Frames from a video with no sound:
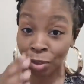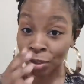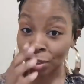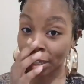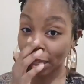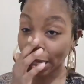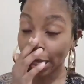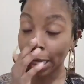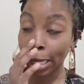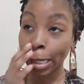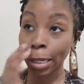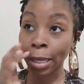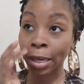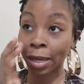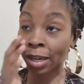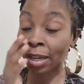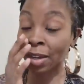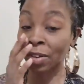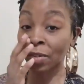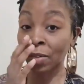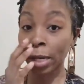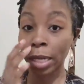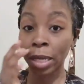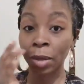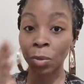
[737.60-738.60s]
Okay,
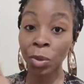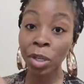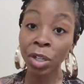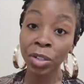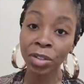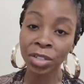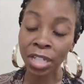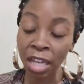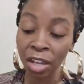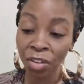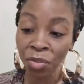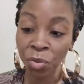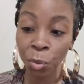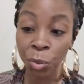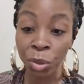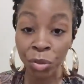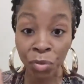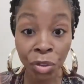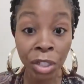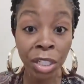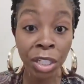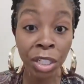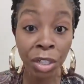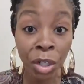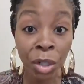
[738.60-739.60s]
all right. Well, death, we
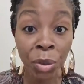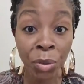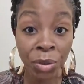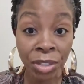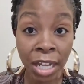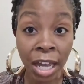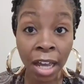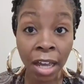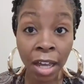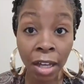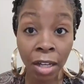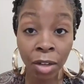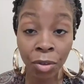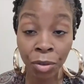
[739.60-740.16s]
really don't die.